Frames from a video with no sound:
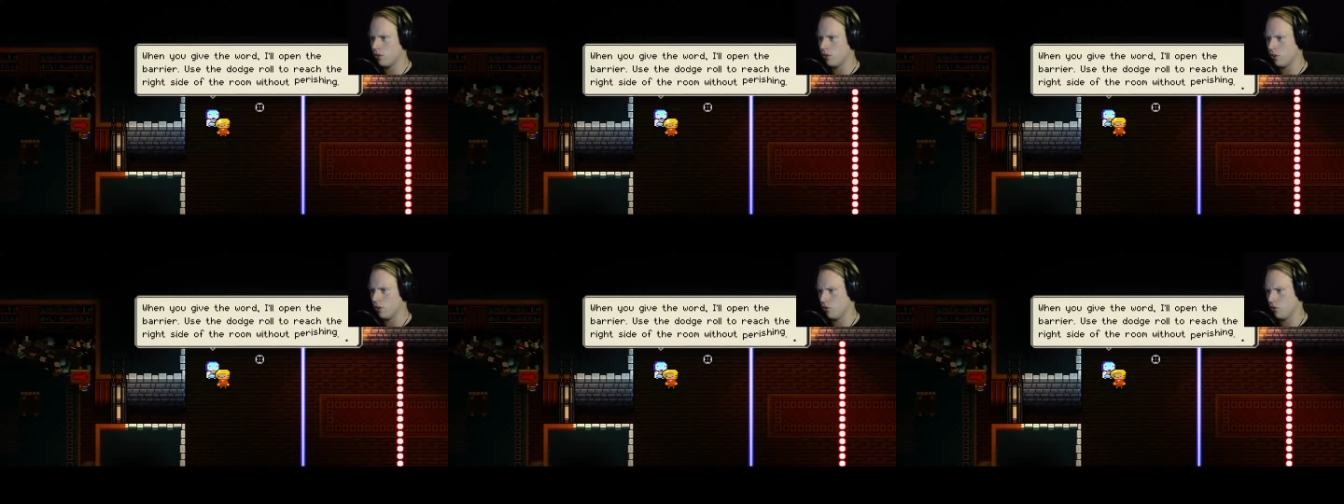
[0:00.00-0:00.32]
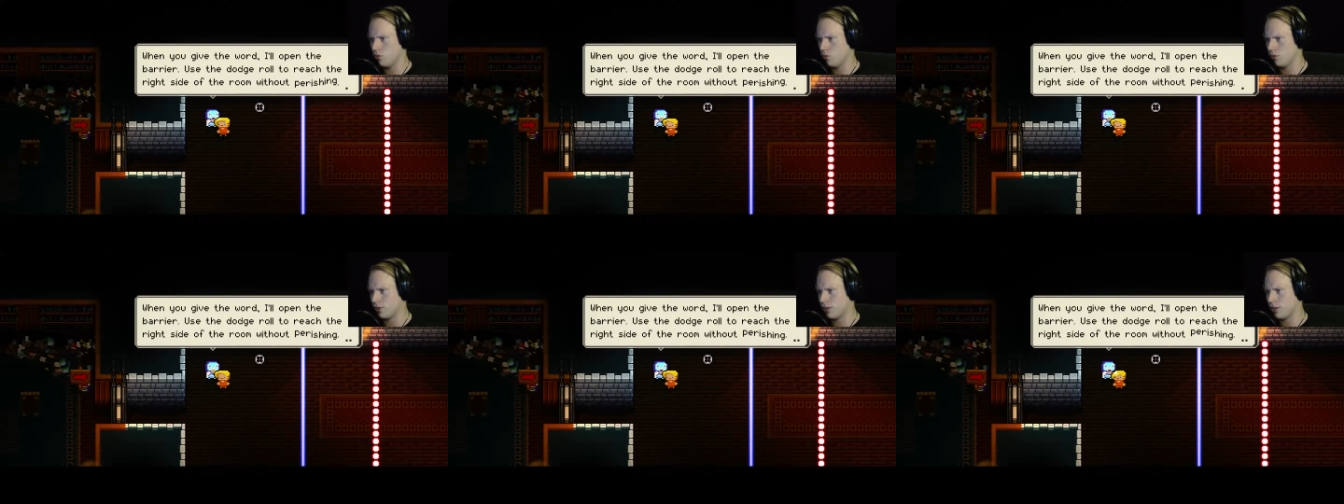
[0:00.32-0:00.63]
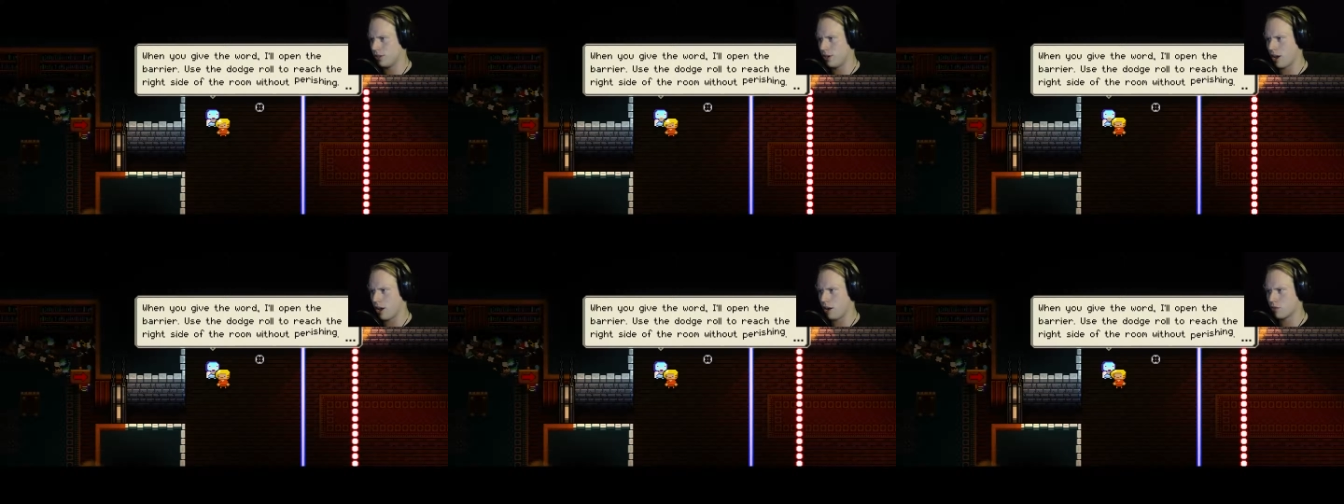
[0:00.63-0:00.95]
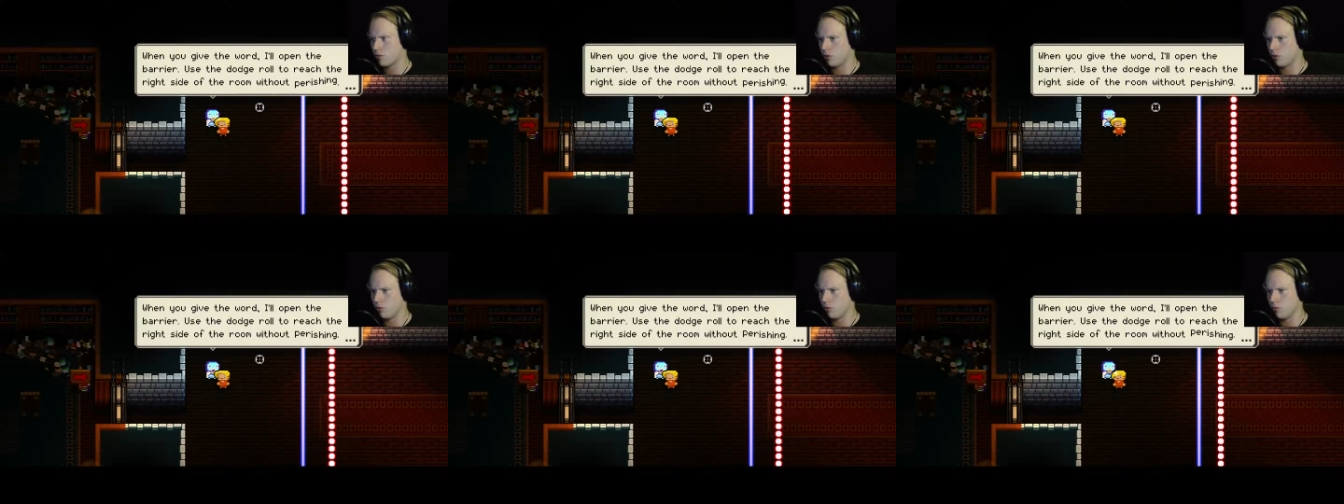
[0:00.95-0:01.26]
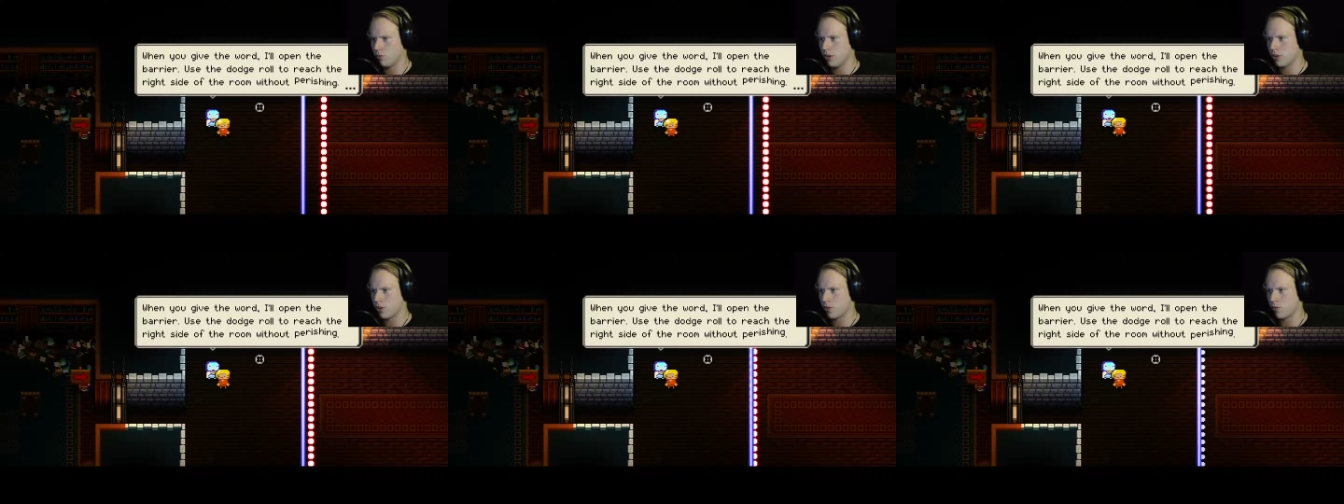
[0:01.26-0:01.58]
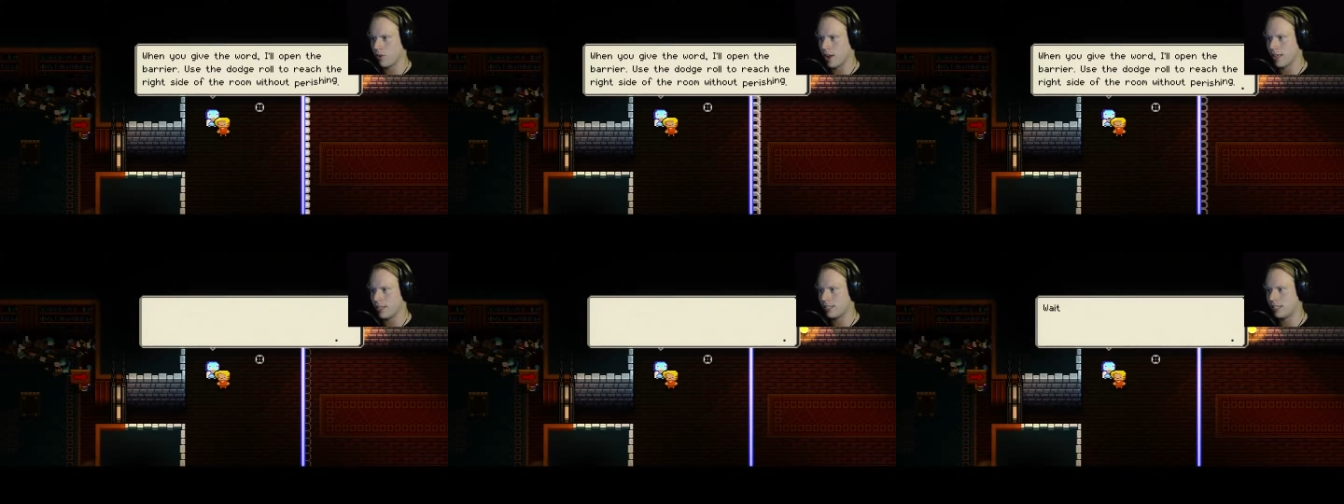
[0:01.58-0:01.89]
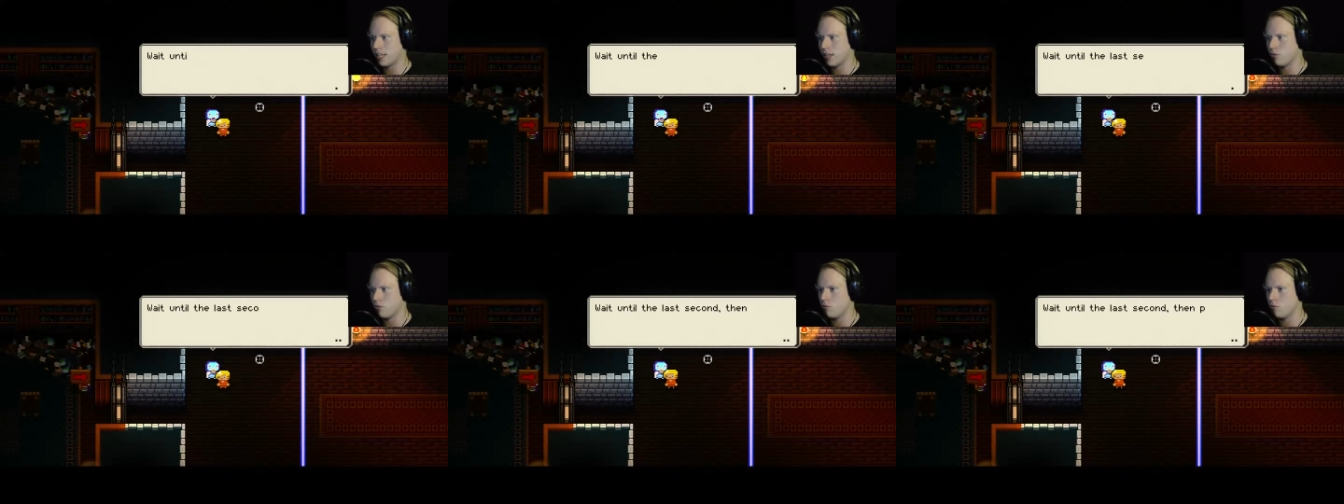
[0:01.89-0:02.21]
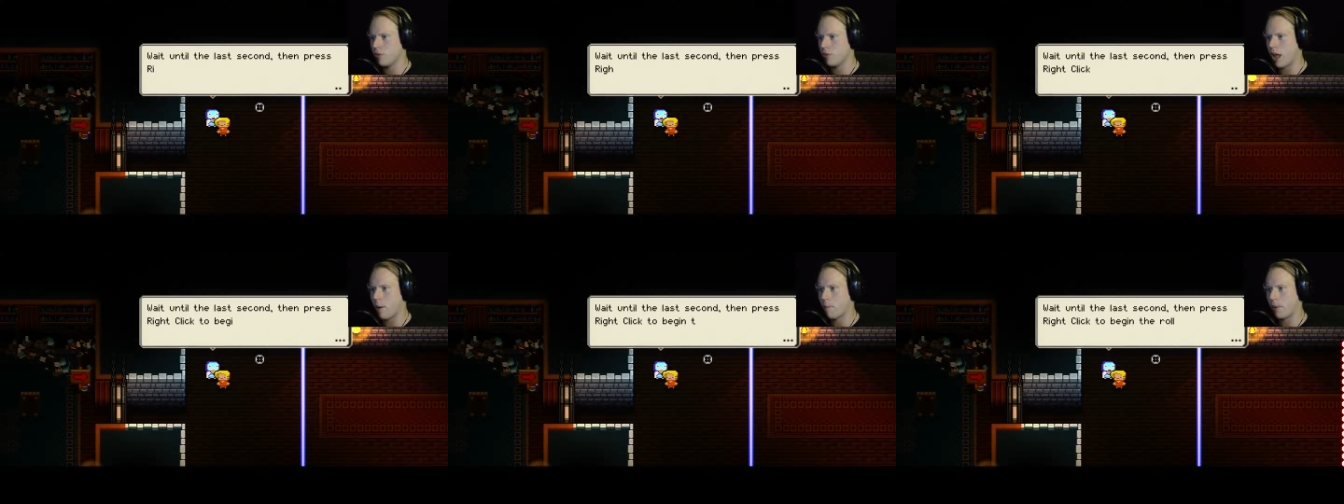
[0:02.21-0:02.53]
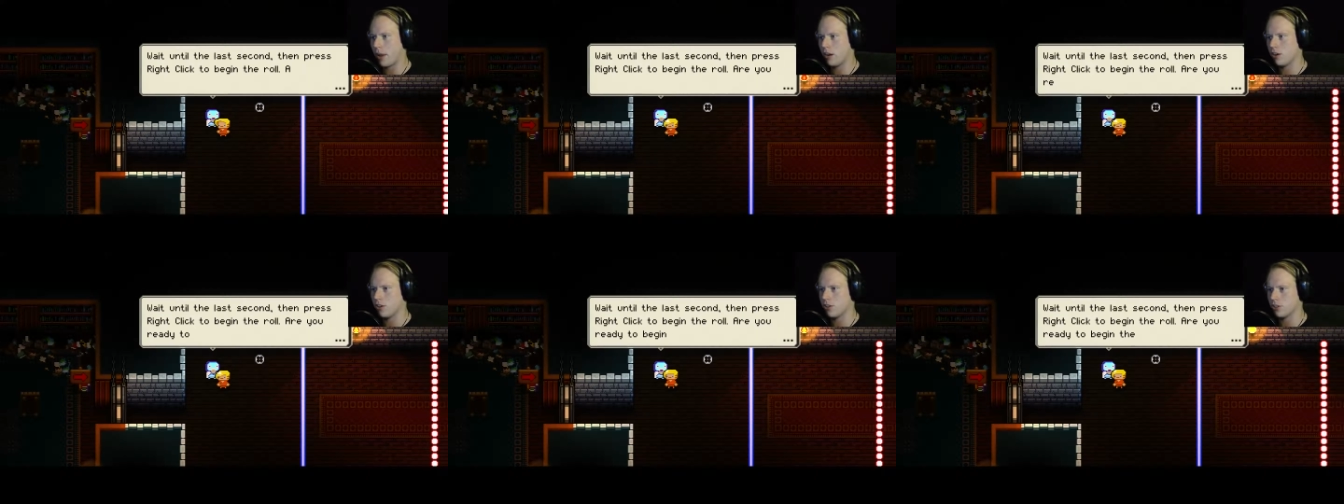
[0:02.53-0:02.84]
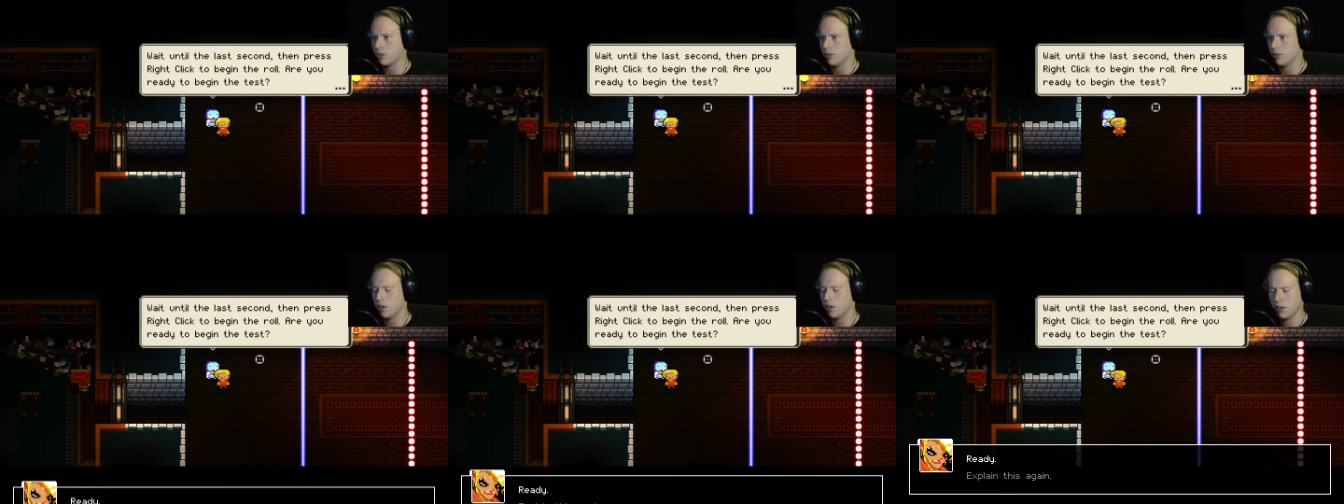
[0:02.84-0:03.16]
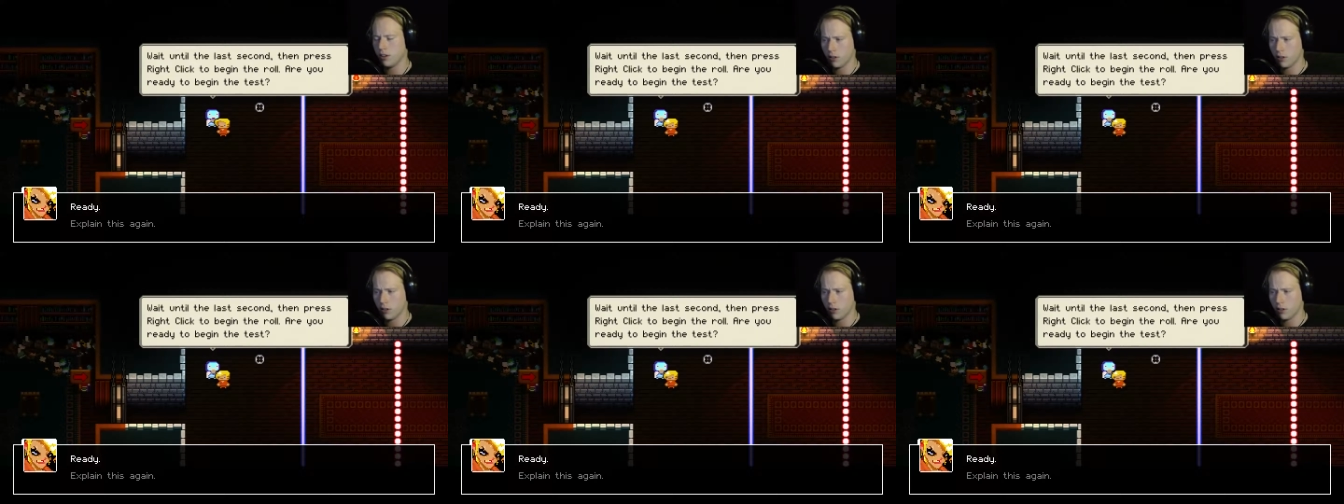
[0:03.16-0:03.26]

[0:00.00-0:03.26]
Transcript: you'd use the dodge roll to reach the right side of the room without perishing.